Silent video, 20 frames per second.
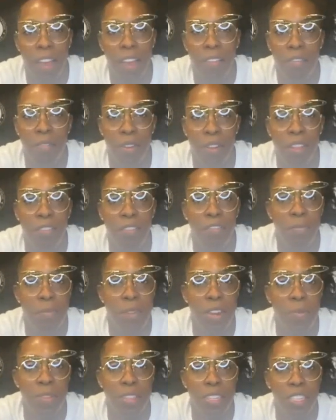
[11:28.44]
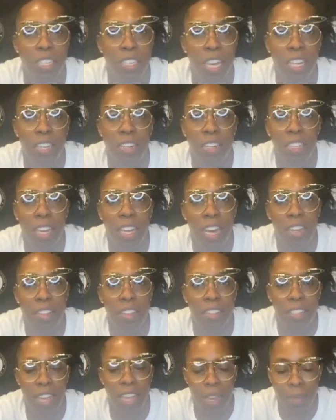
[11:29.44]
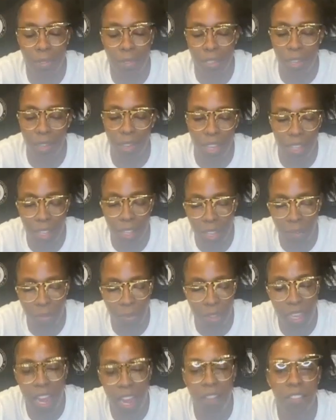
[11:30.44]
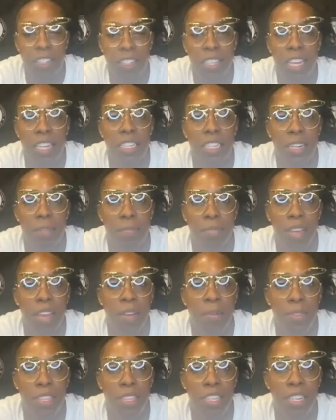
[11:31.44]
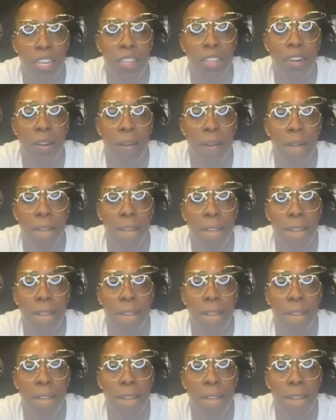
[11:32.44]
gotten really familiar with each other a lot of the time. So, and with conversation and playing with each other.